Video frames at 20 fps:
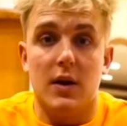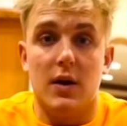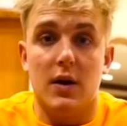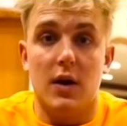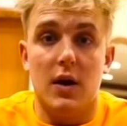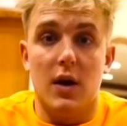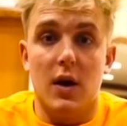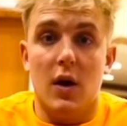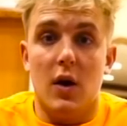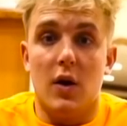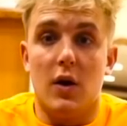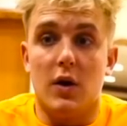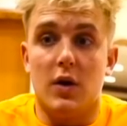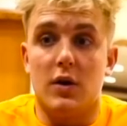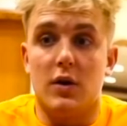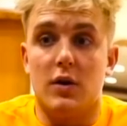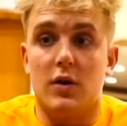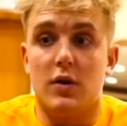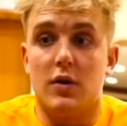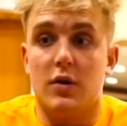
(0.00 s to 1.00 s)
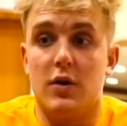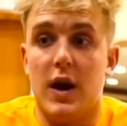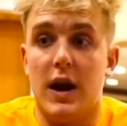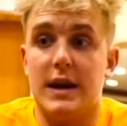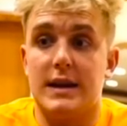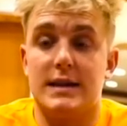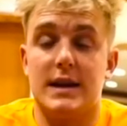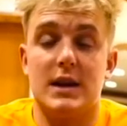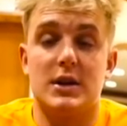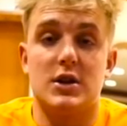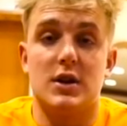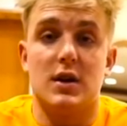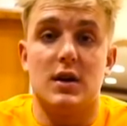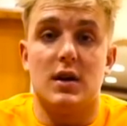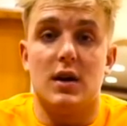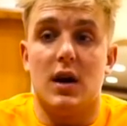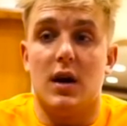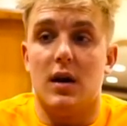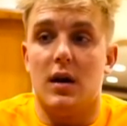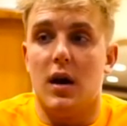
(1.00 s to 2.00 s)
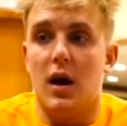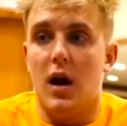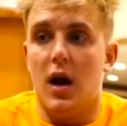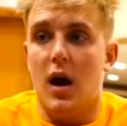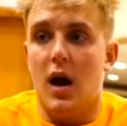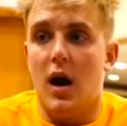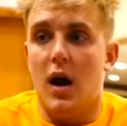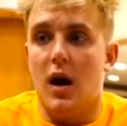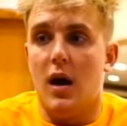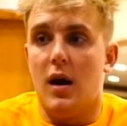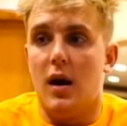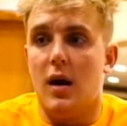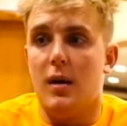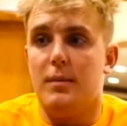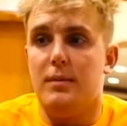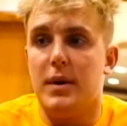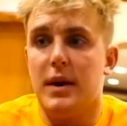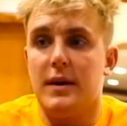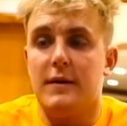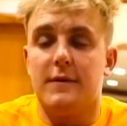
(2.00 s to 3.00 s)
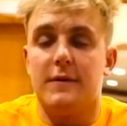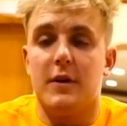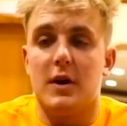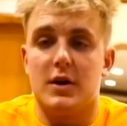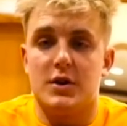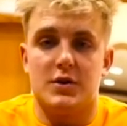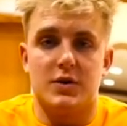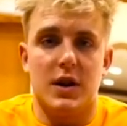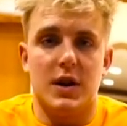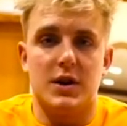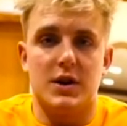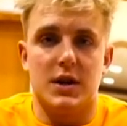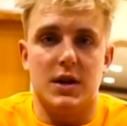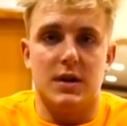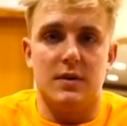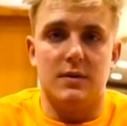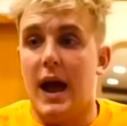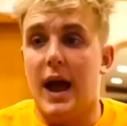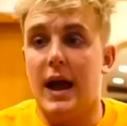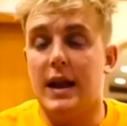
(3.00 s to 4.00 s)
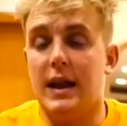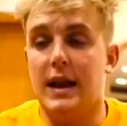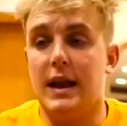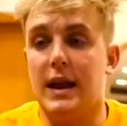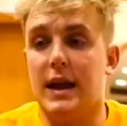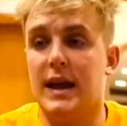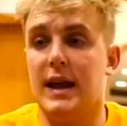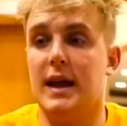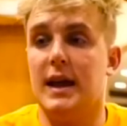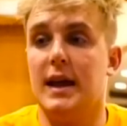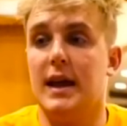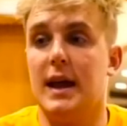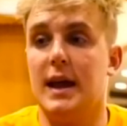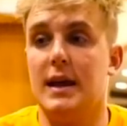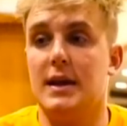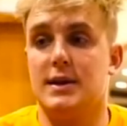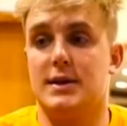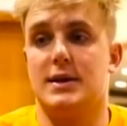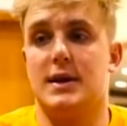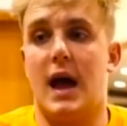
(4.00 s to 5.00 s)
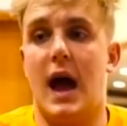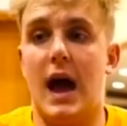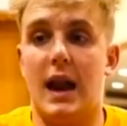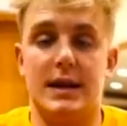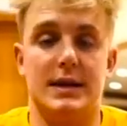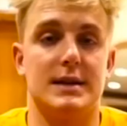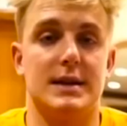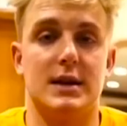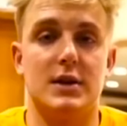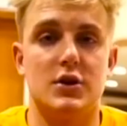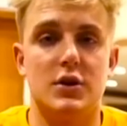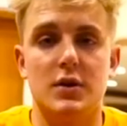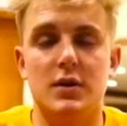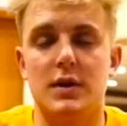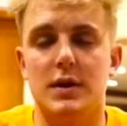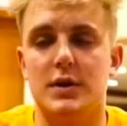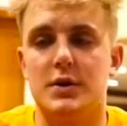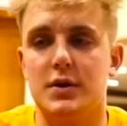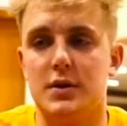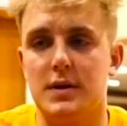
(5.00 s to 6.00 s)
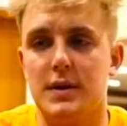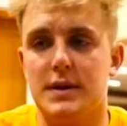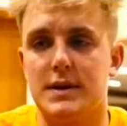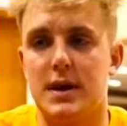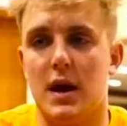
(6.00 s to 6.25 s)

or or create such a, a a big frustration. And he is honestly, truly, truly